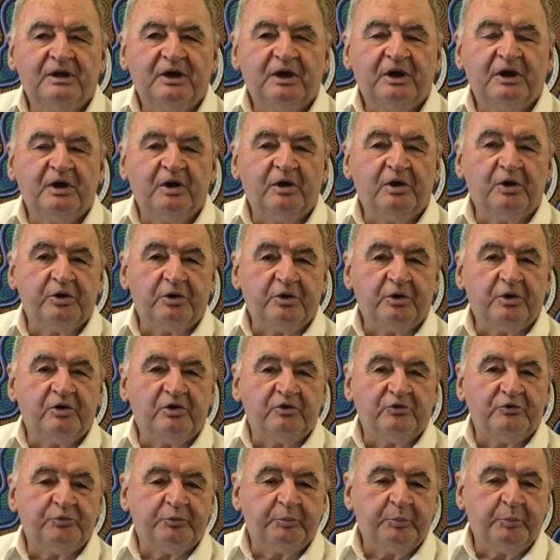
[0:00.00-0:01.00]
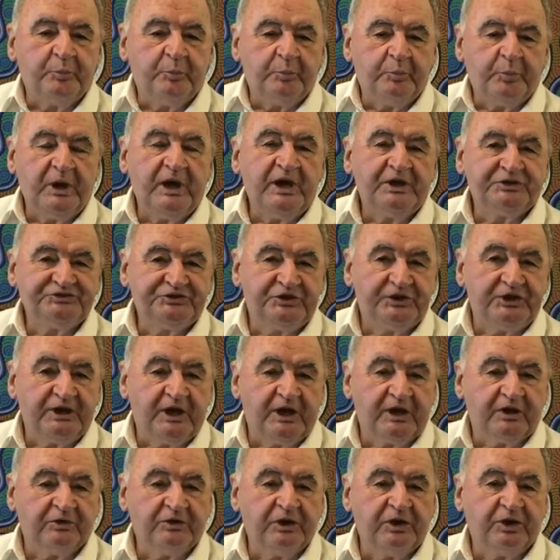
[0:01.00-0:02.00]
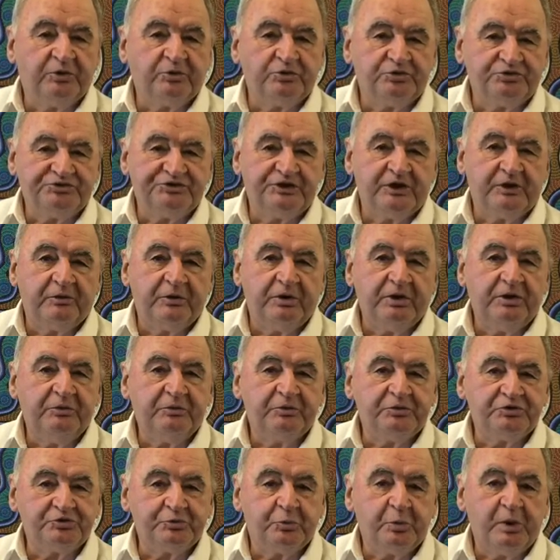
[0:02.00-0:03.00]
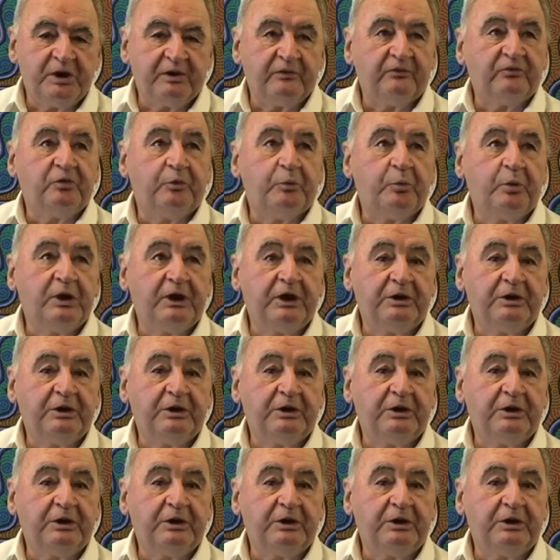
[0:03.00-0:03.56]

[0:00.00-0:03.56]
a lot of Pastor Doug Nichols, so he was one of the